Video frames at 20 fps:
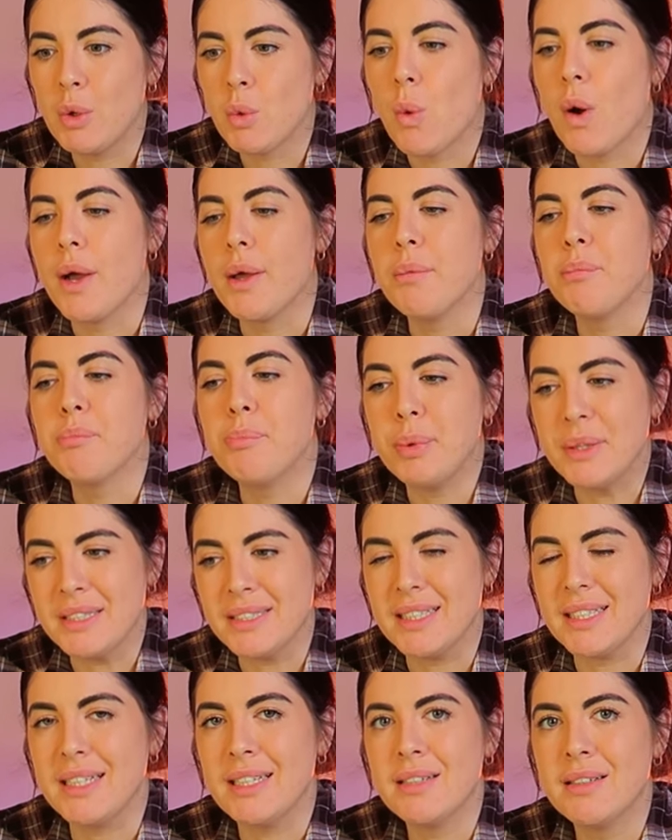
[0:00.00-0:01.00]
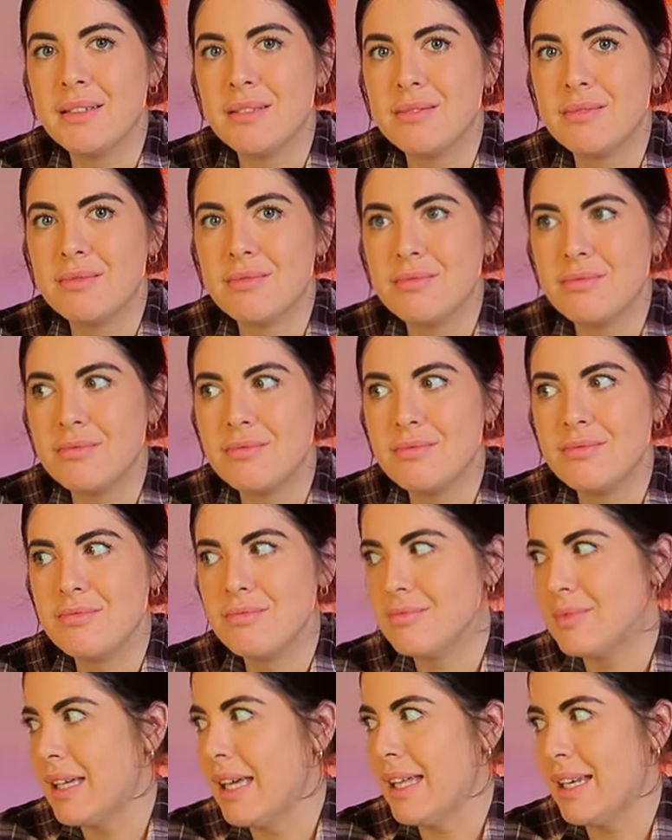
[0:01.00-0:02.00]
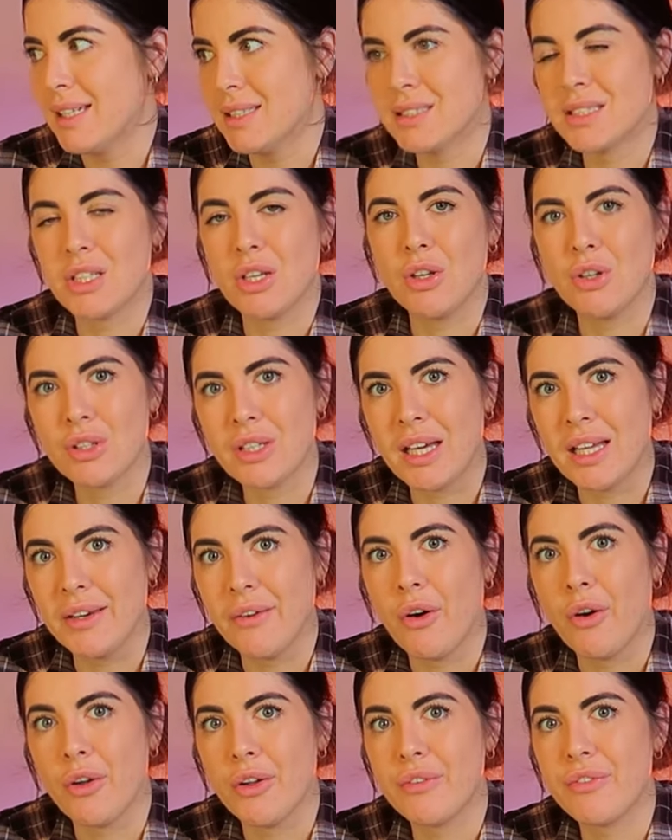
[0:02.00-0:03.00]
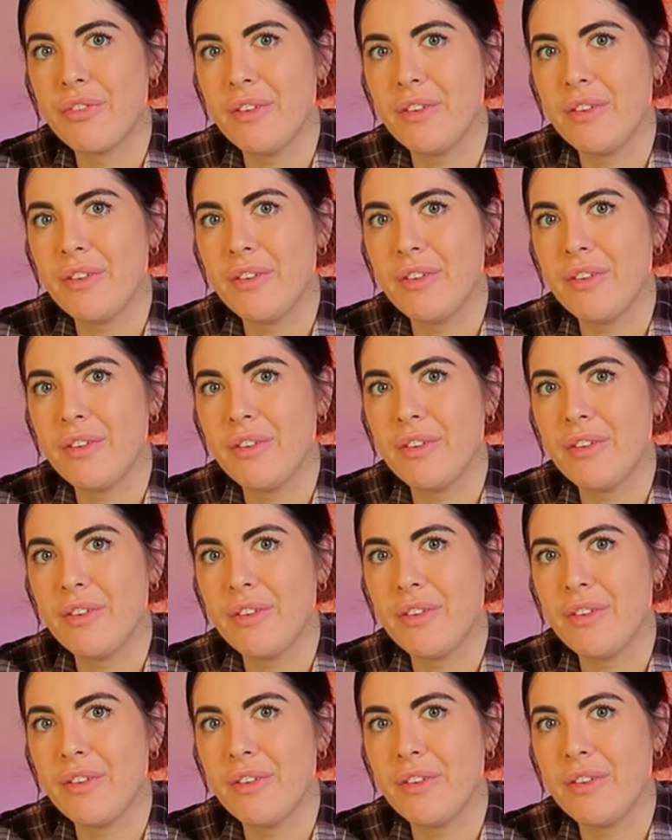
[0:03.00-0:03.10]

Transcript: quite busy in its look and how it